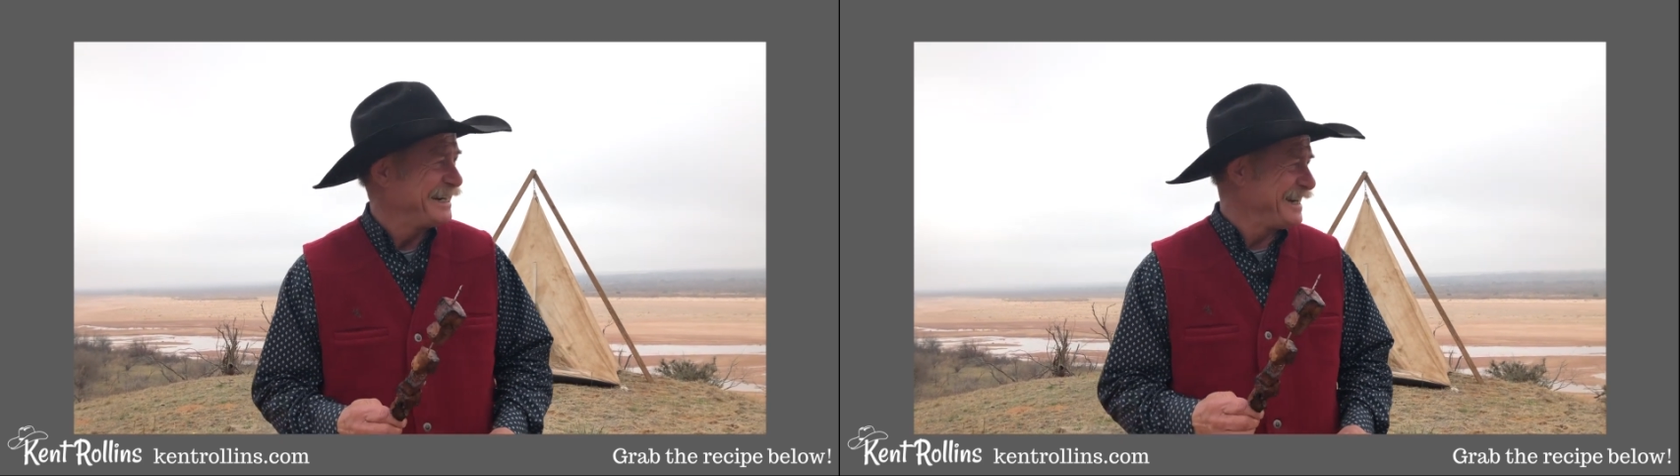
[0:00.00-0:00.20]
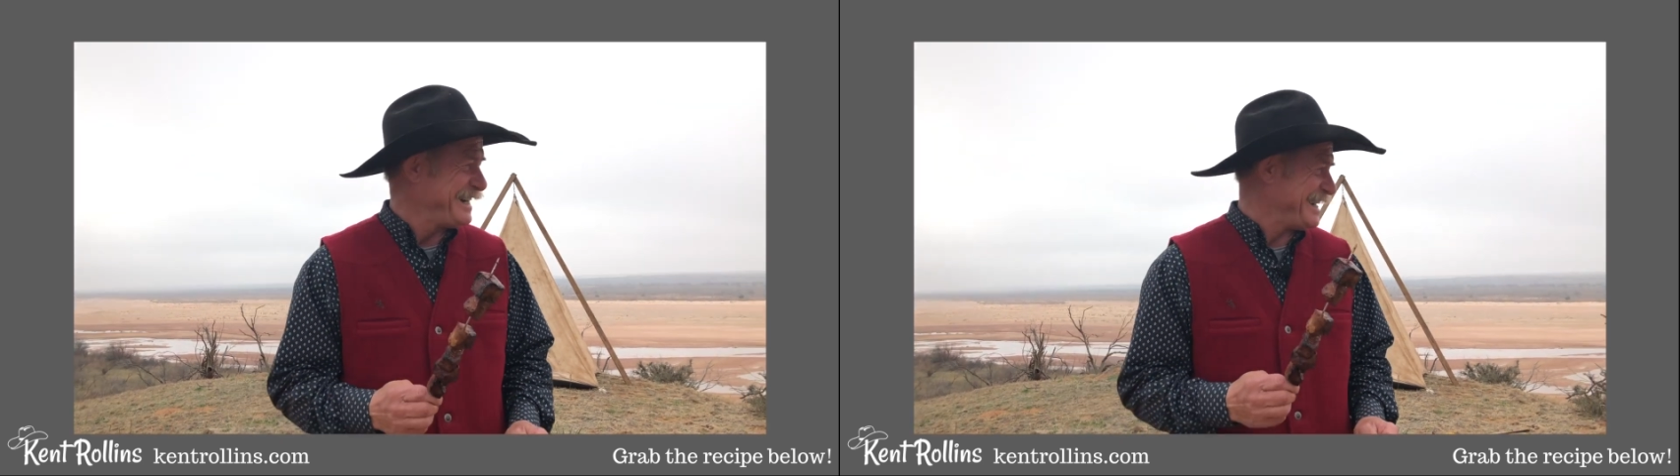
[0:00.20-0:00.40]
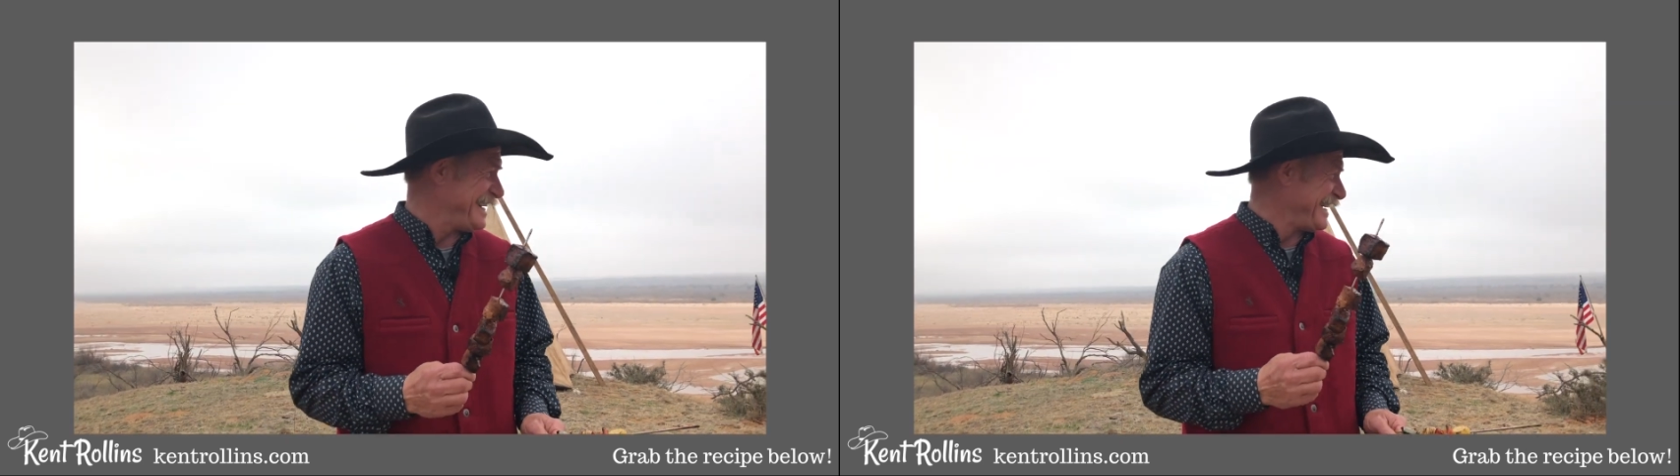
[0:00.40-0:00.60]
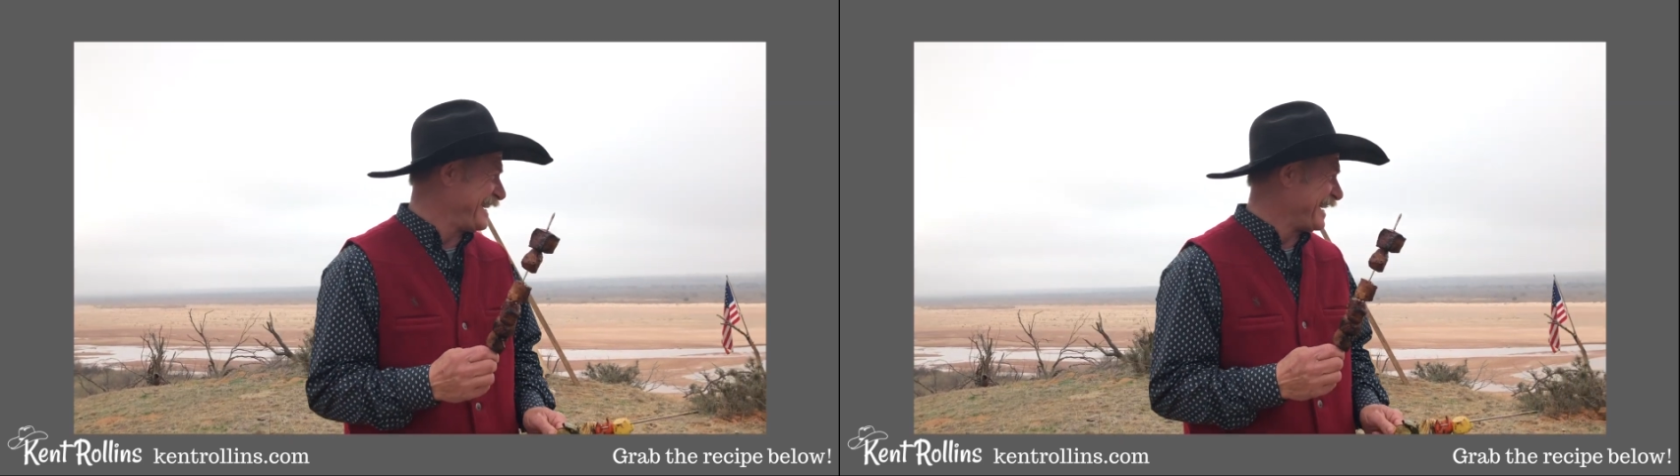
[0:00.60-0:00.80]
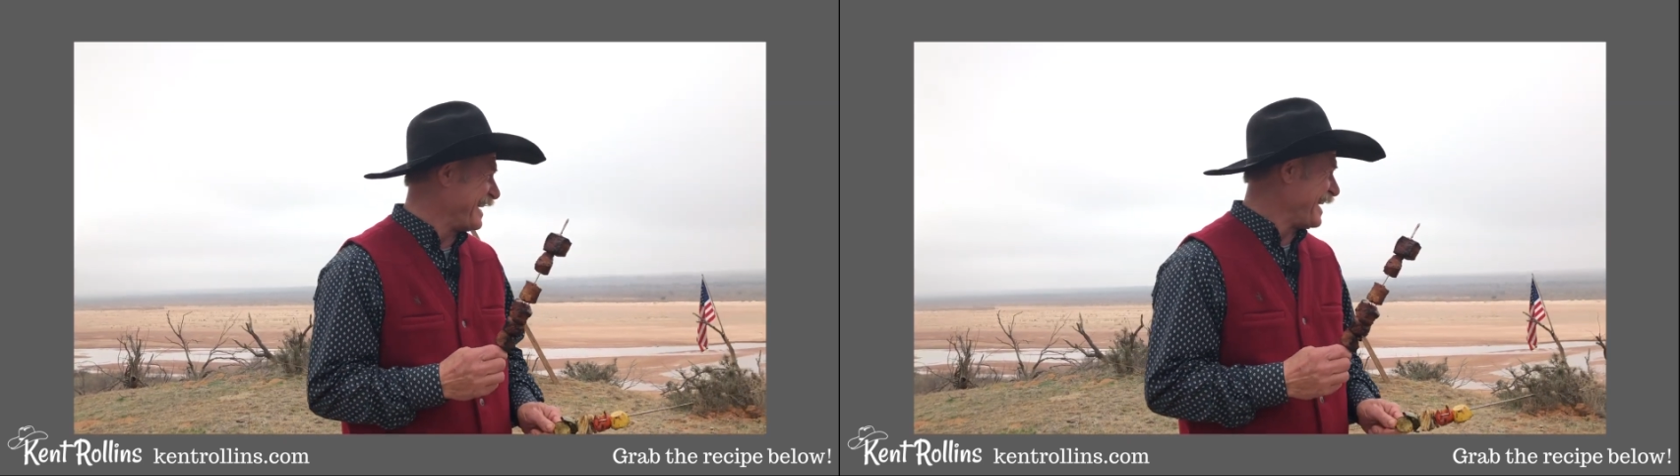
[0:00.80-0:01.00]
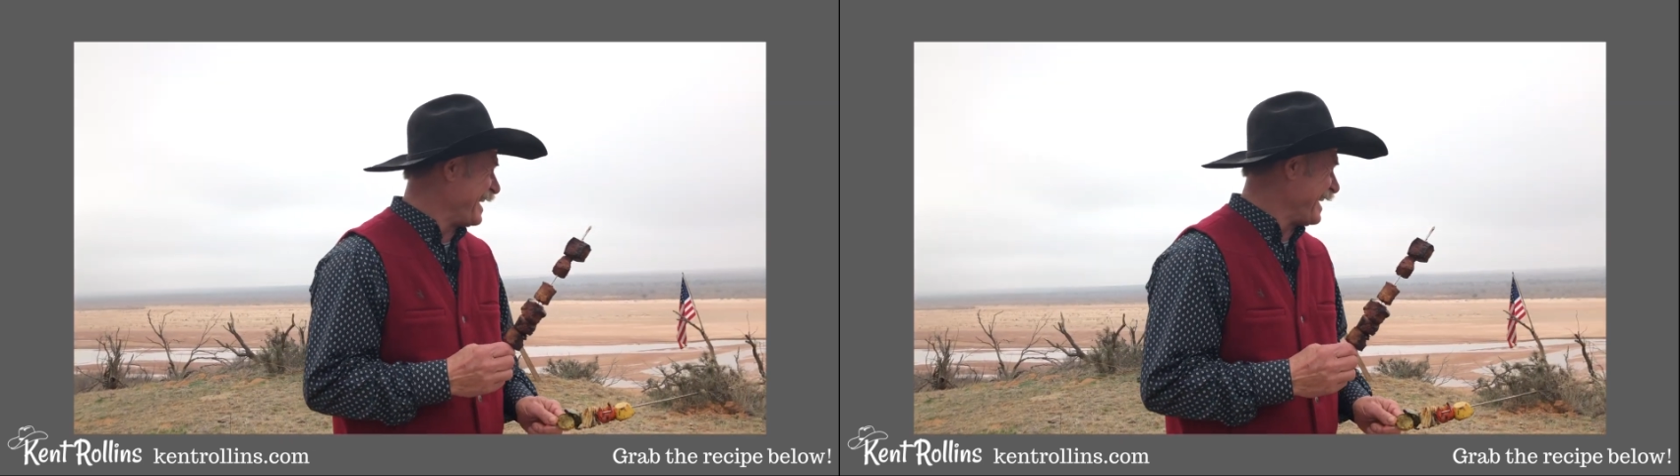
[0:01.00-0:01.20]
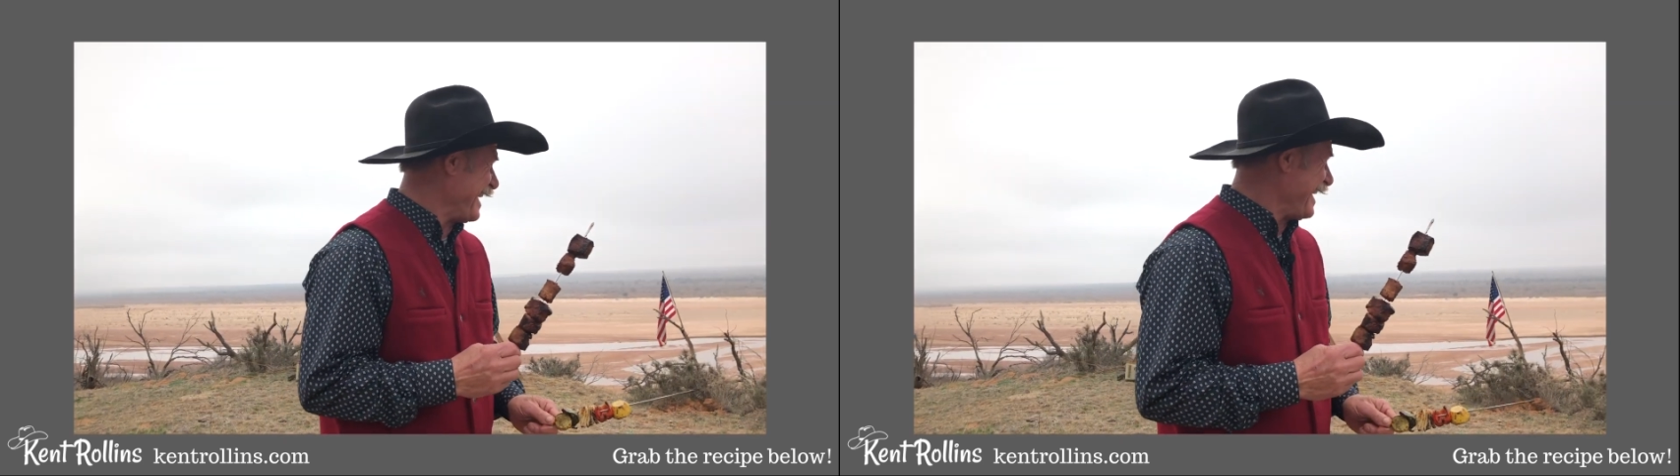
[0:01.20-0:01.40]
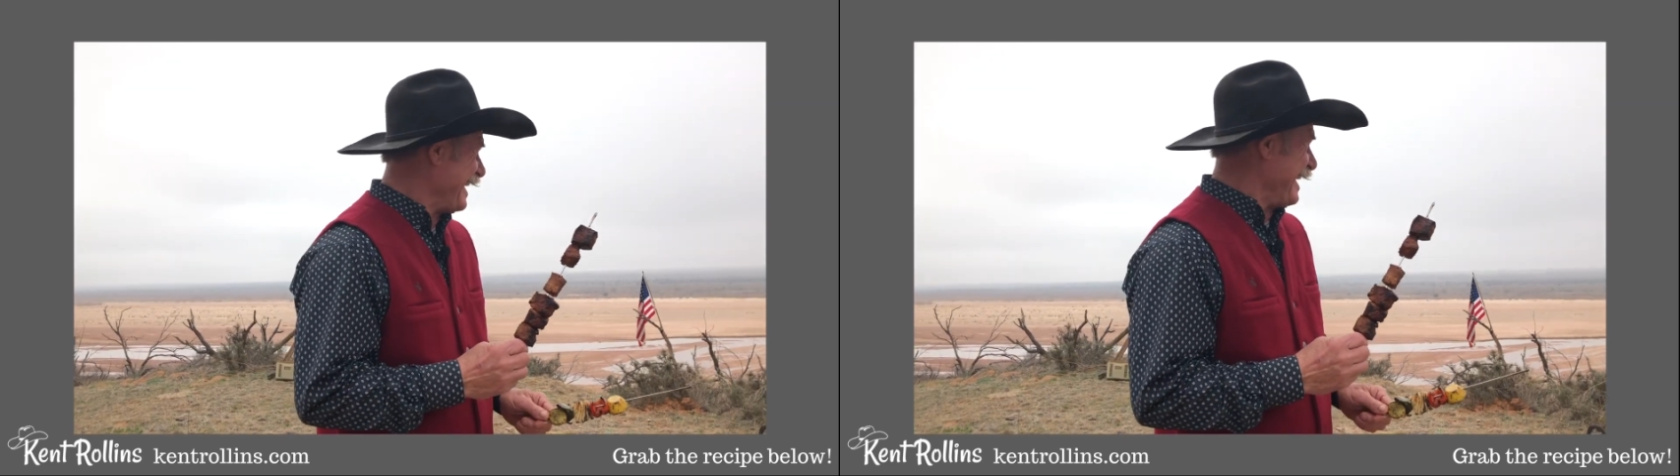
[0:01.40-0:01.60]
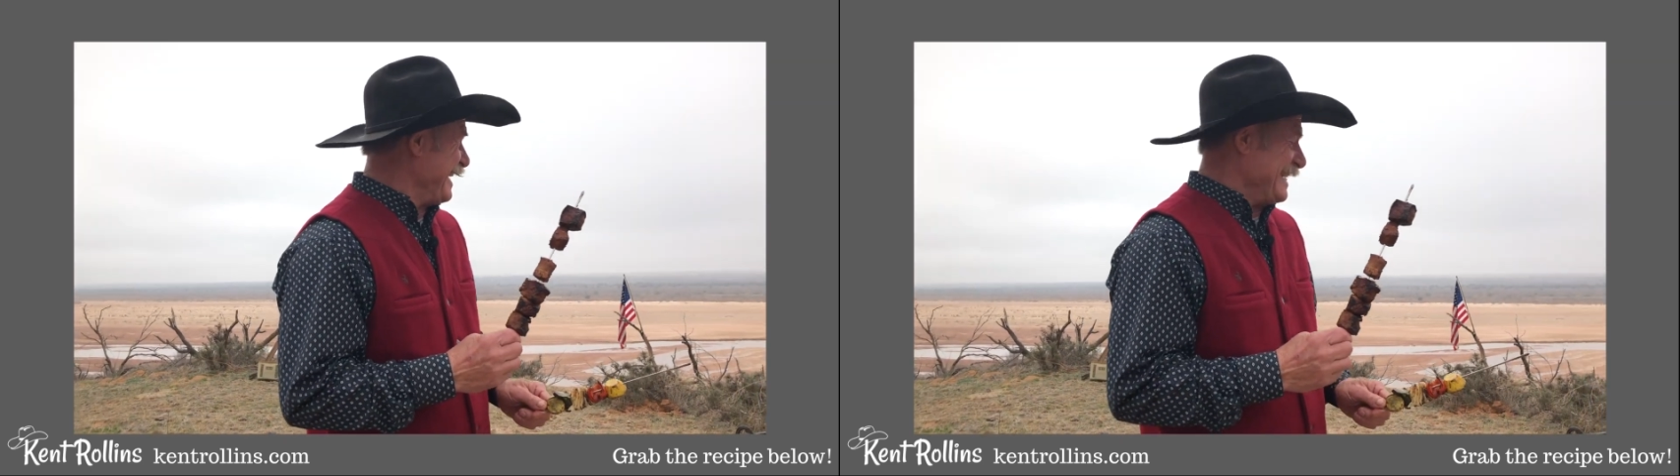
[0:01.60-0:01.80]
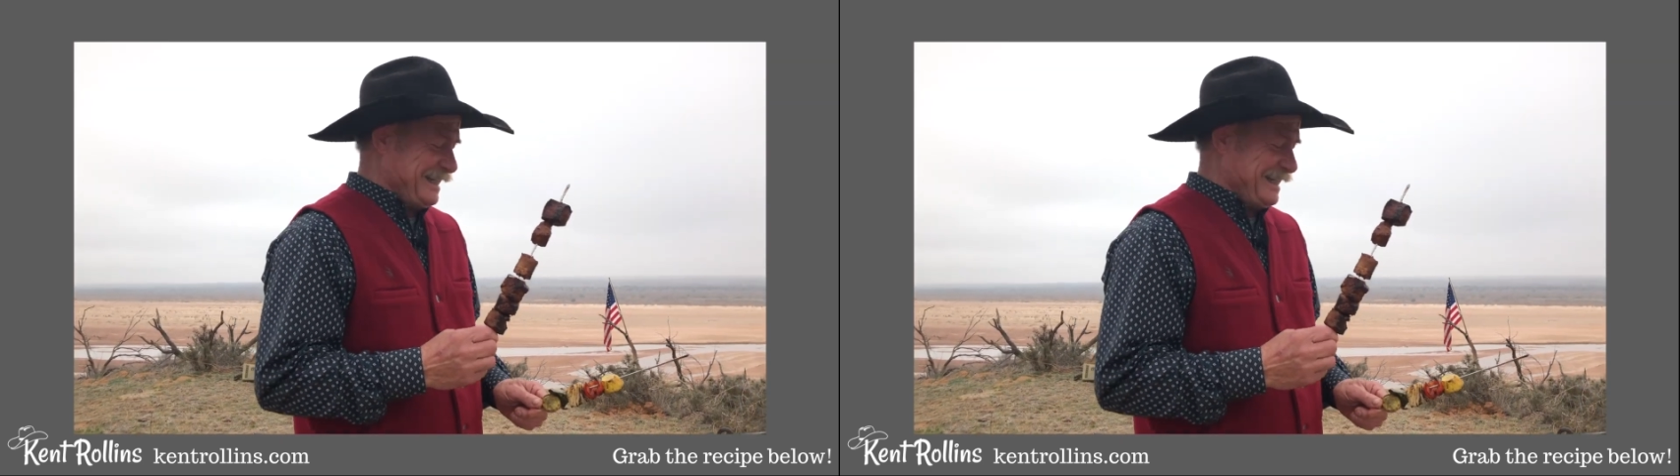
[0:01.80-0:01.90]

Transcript: snake today now.